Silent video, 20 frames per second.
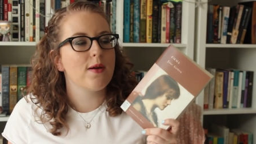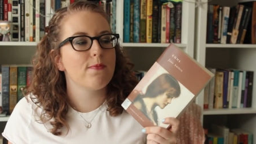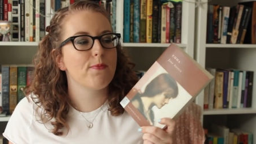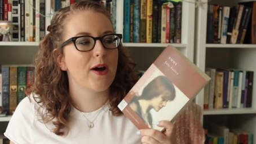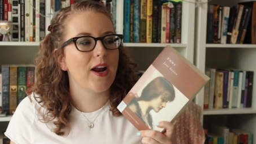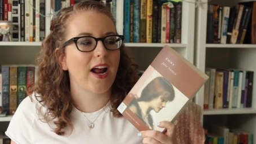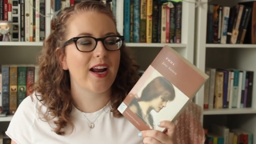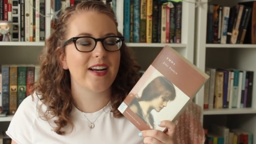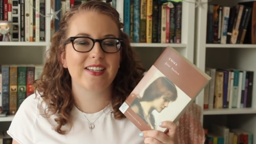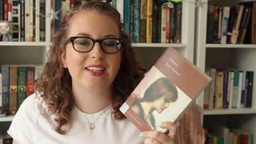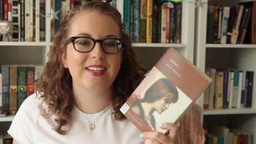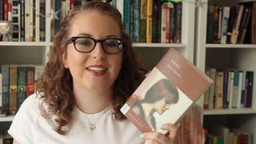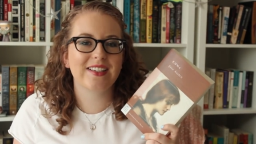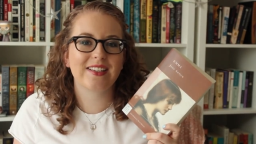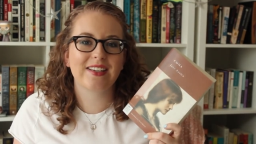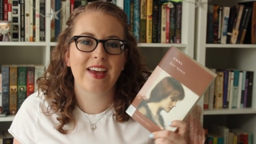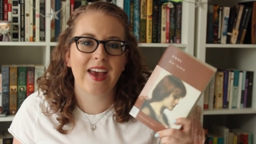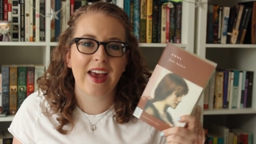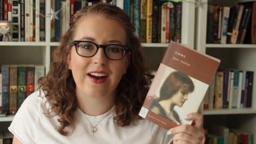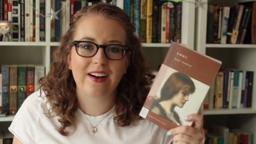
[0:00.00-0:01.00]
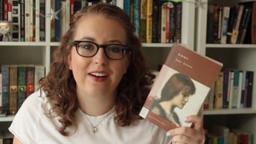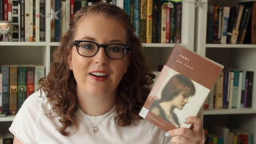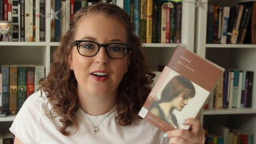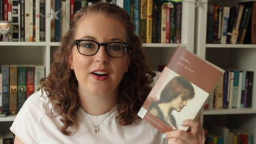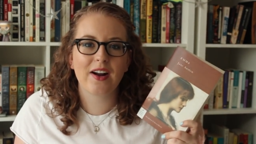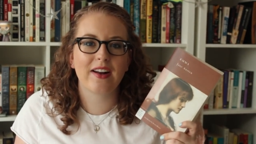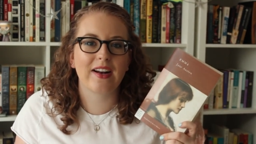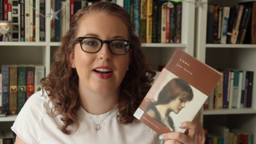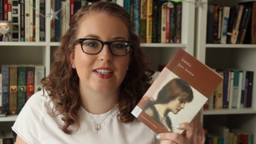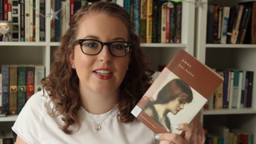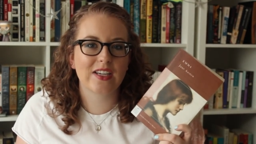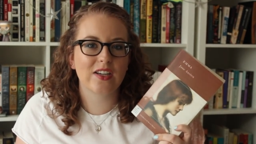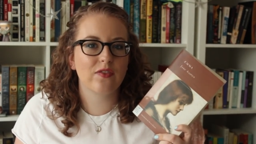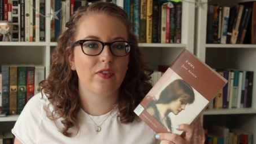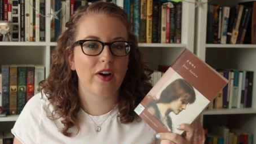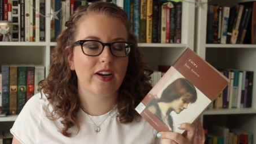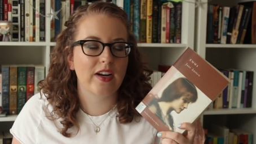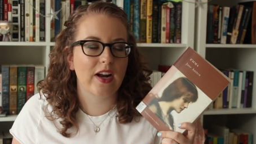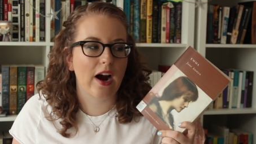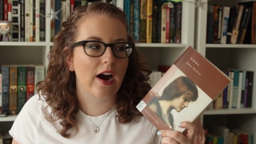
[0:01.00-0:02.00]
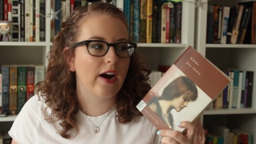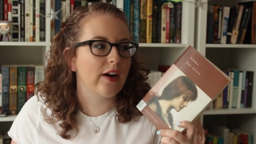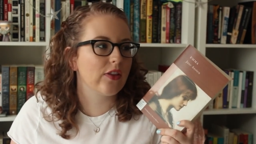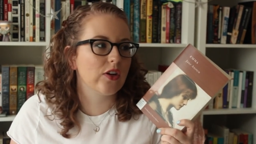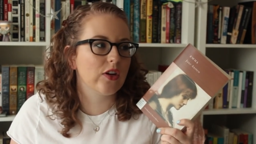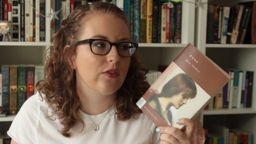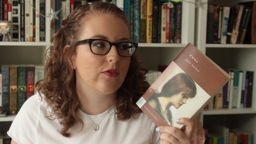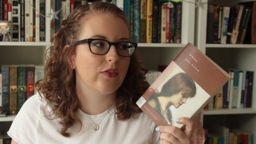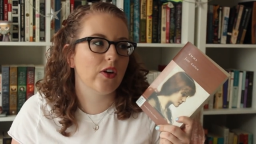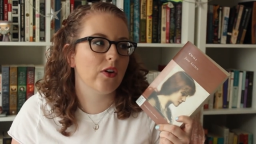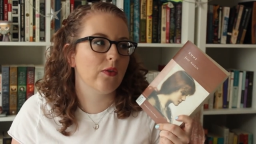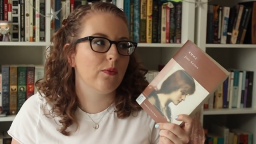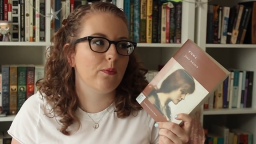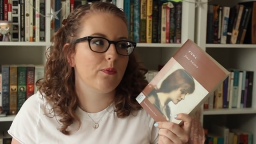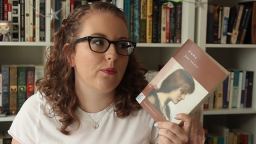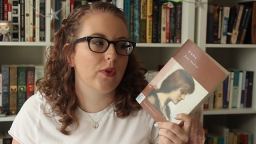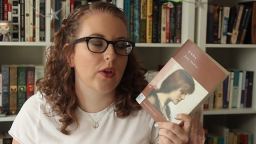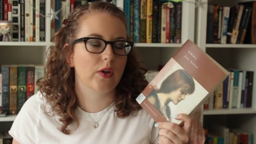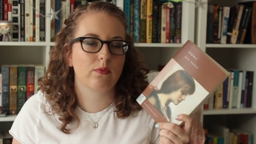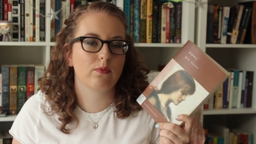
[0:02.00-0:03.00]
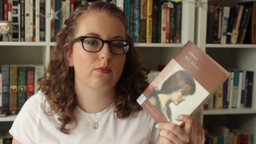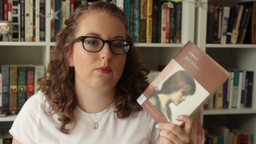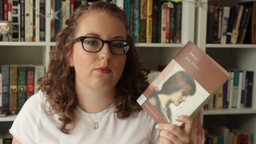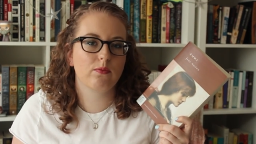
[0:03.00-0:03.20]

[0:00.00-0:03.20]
But I didn't care, and I didn't find either of them, the